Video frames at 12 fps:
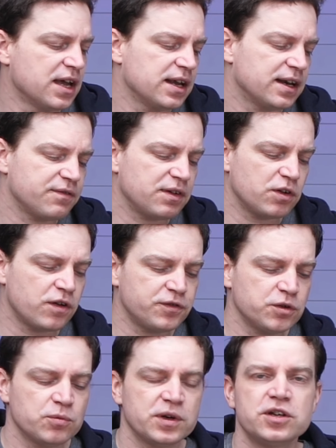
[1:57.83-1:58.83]
Now, very
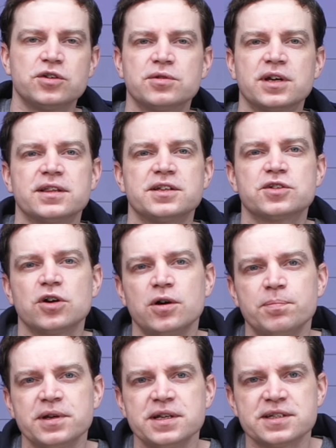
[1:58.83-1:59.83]
often when you do get these
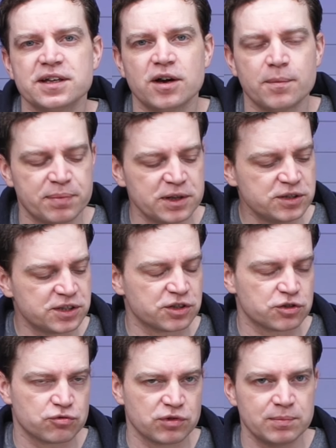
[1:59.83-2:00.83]
copies, they are built
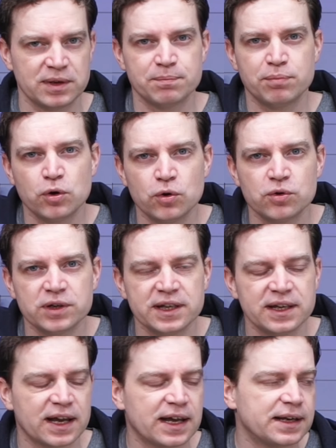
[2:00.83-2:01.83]
extremely
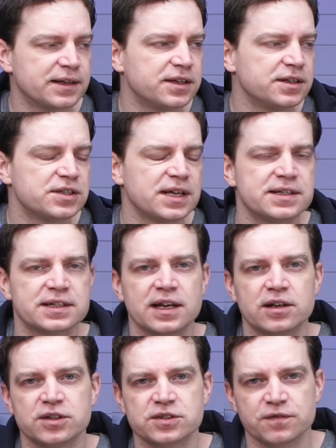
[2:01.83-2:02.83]
poorly and you tend to
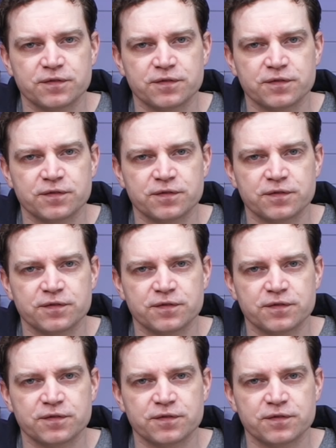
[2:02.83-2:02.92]
get lots of